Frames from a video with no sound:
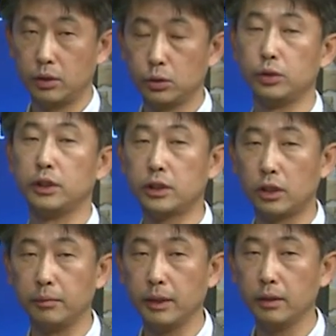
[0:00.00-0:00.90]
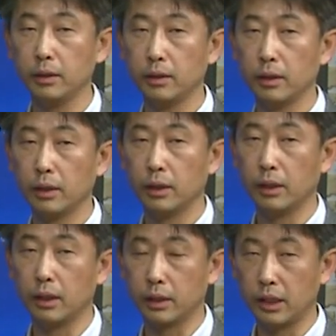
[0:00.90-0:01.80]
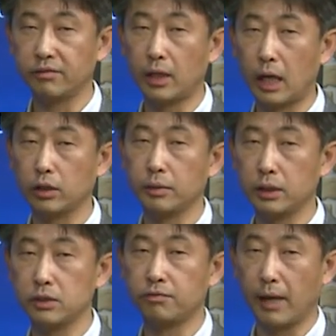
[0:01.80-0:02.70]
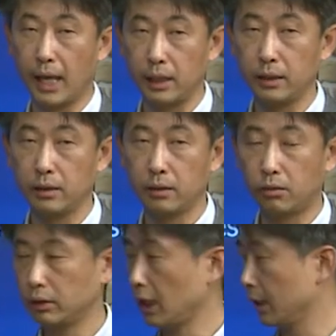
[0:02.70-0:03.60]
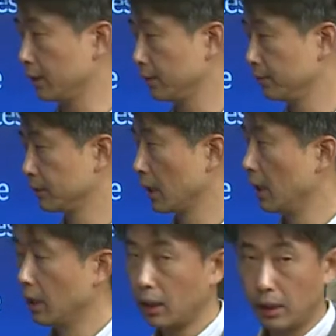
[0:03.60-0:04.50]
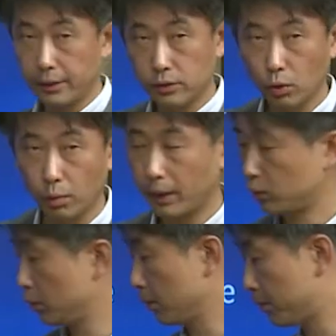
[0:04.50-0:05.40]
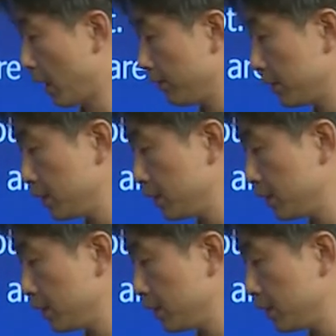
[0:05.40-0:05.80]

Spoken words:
to determine a given argument is valid or not. Let's go back to the previous